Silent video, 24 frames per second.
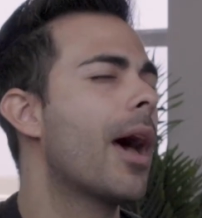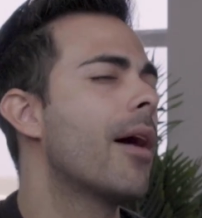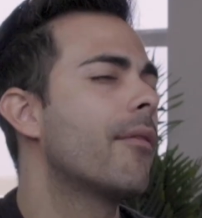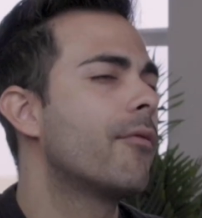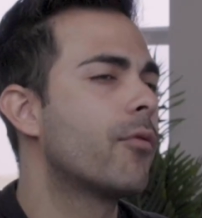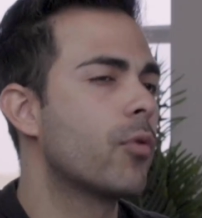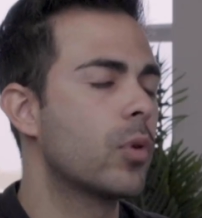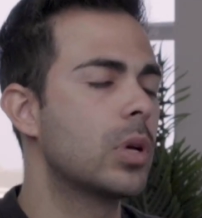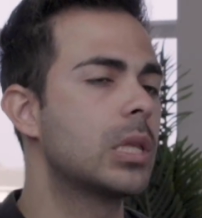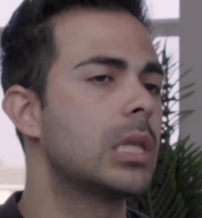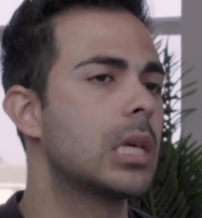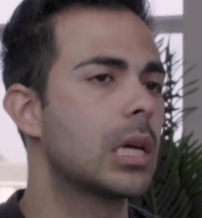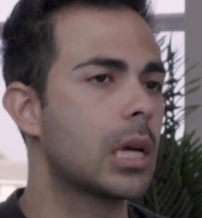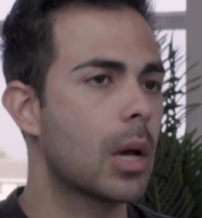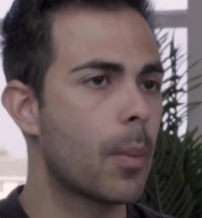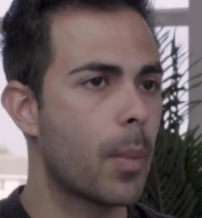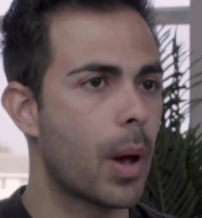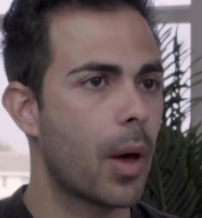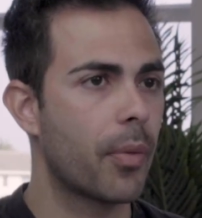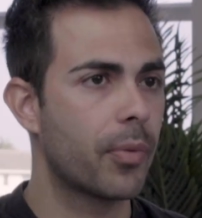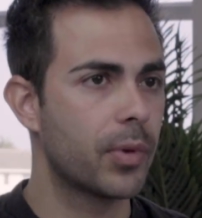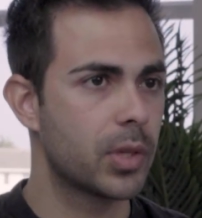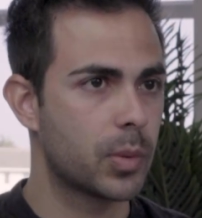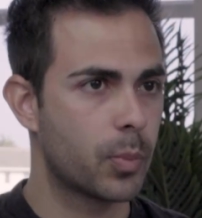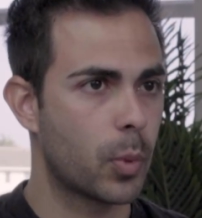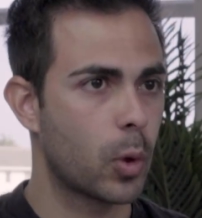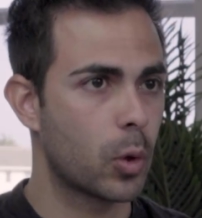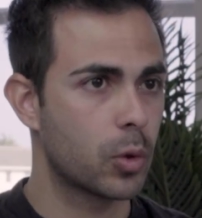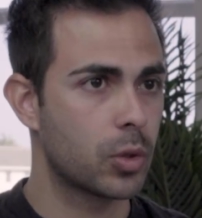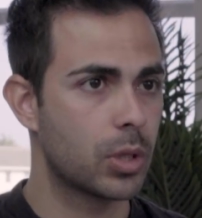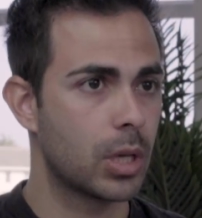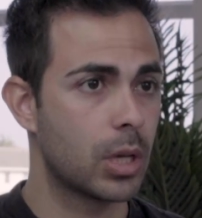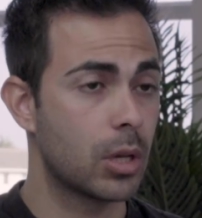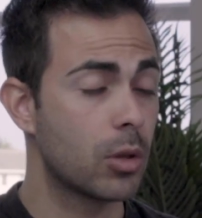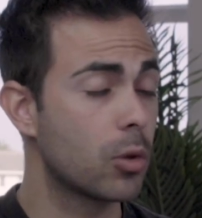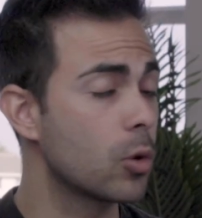everything about this
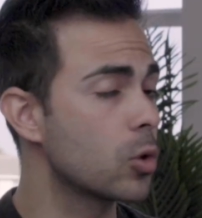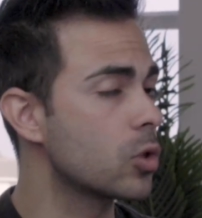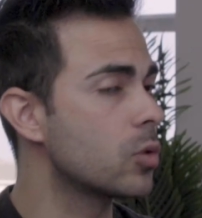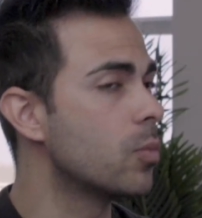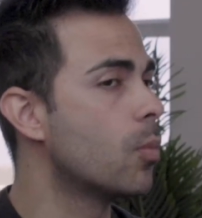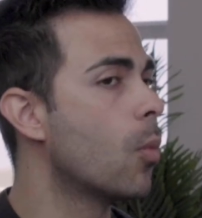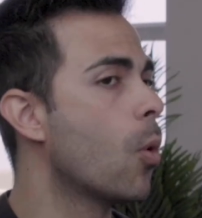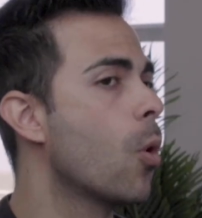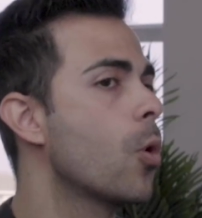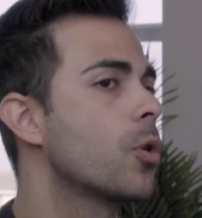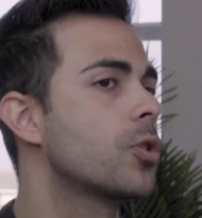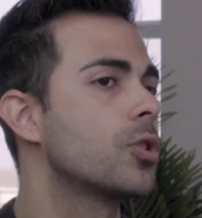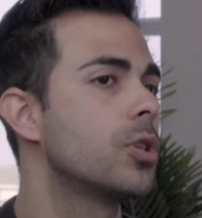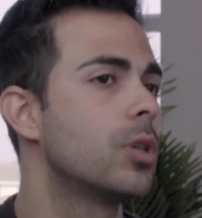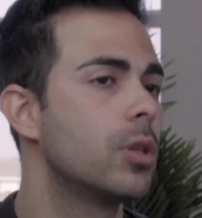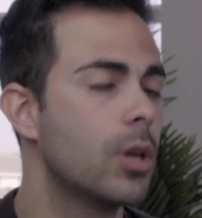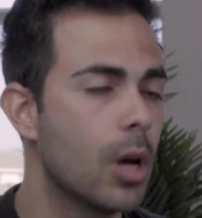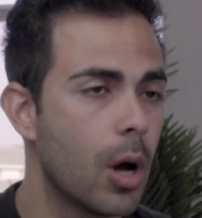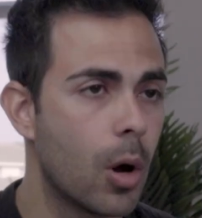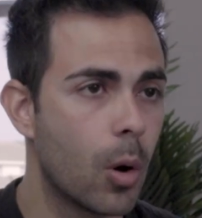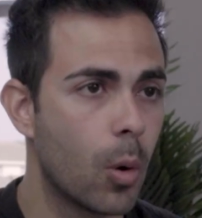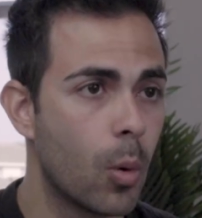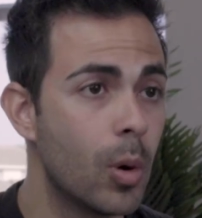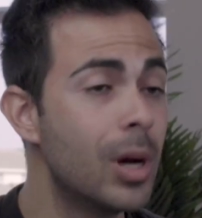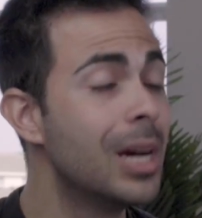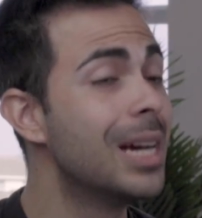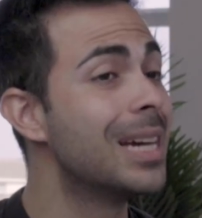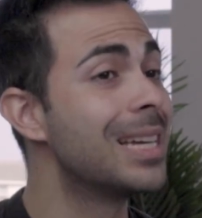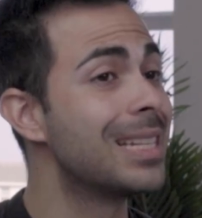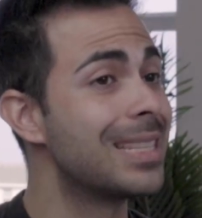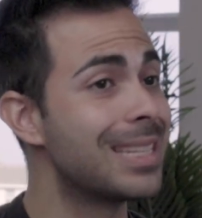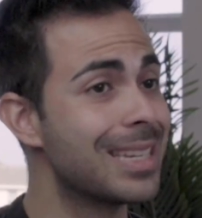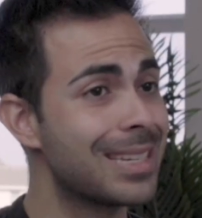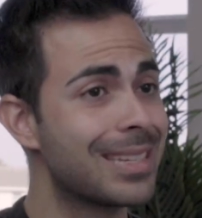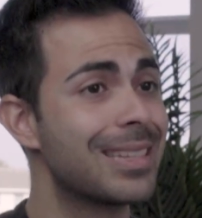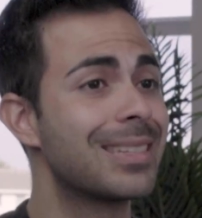person. There's more to know.
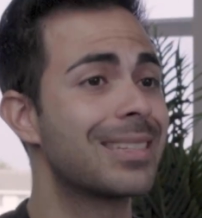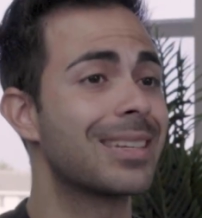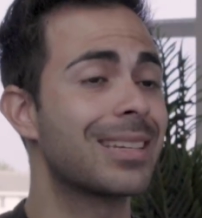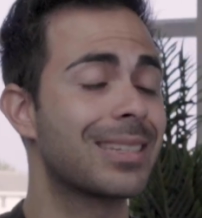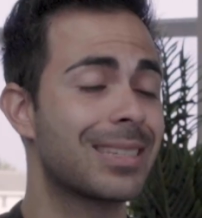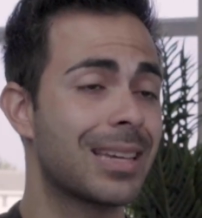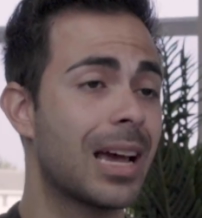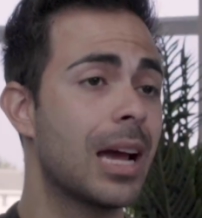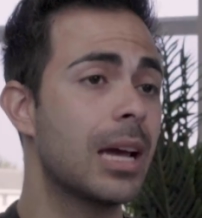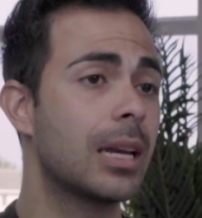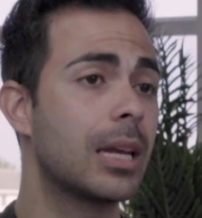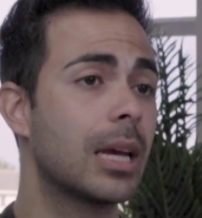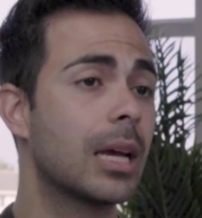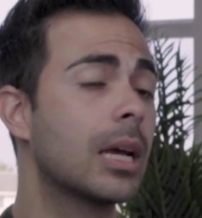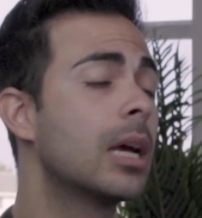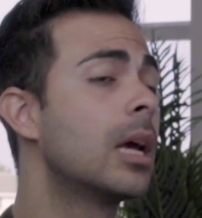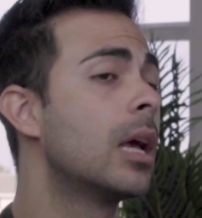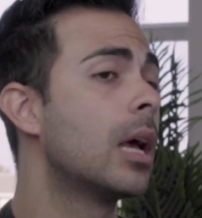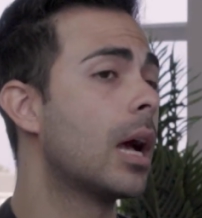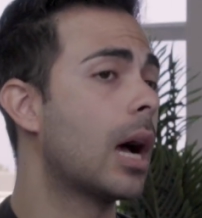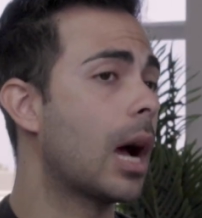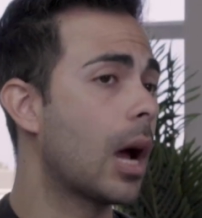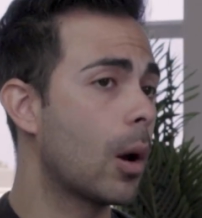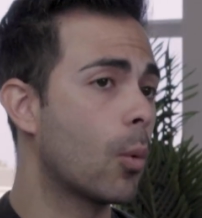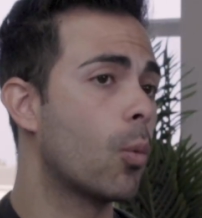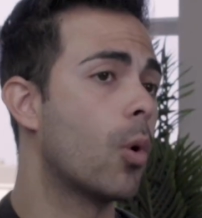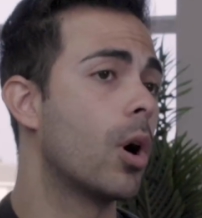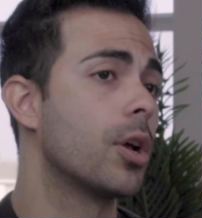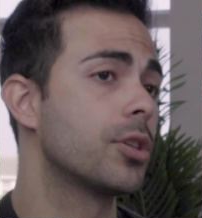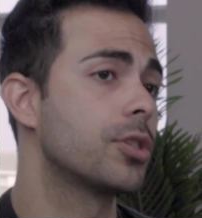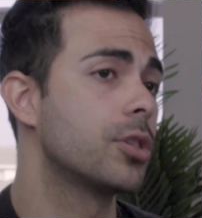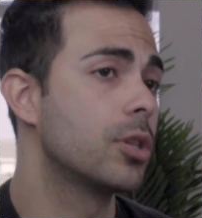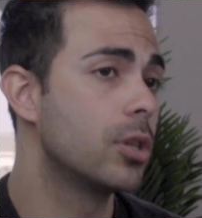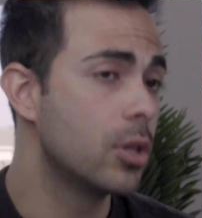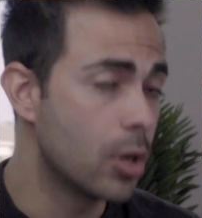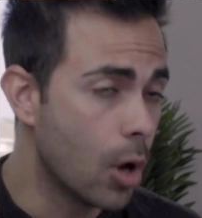This is exciting. I
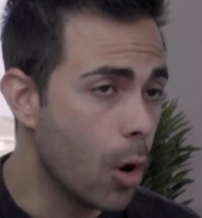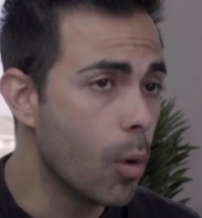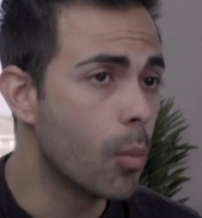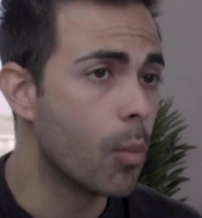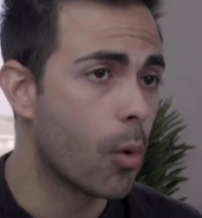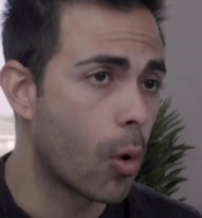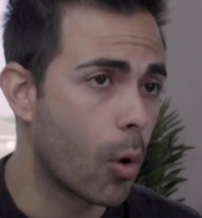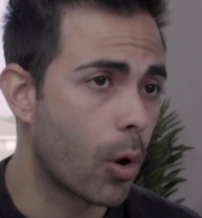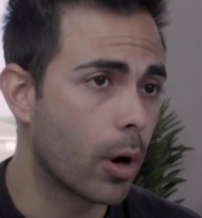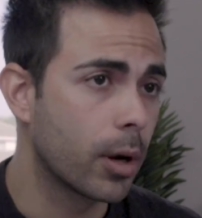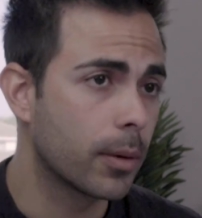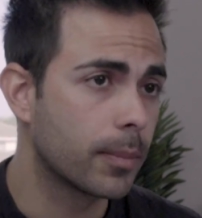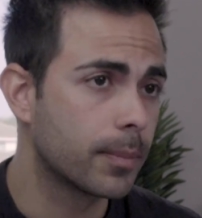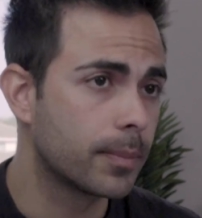want to know more.